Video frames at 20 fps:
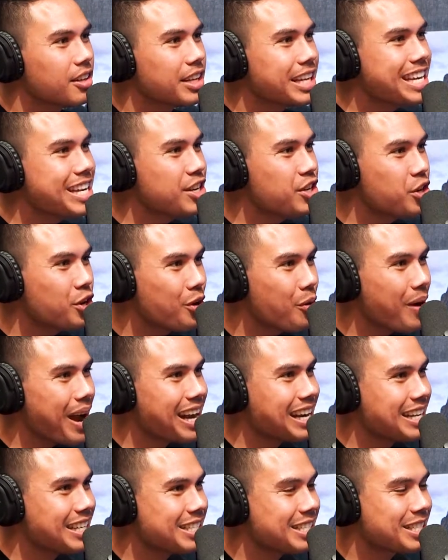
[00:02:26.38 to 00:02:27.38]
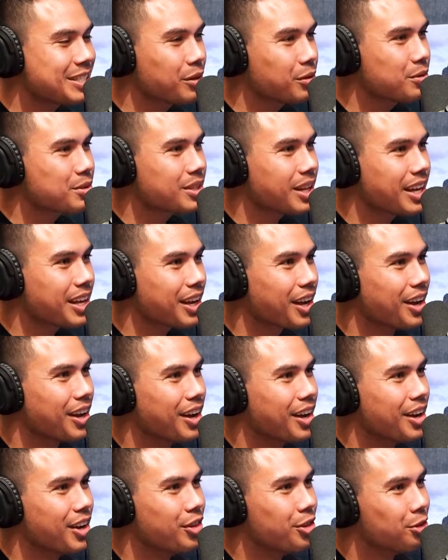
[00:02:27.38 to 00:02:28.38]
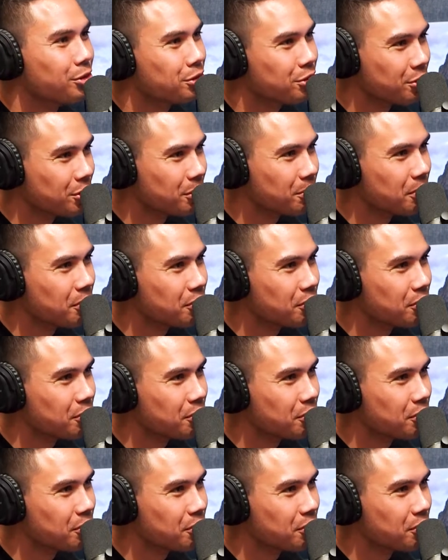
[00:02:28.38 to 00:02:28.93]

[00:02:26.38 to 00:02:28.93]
He knew, and he still was like, this is going to be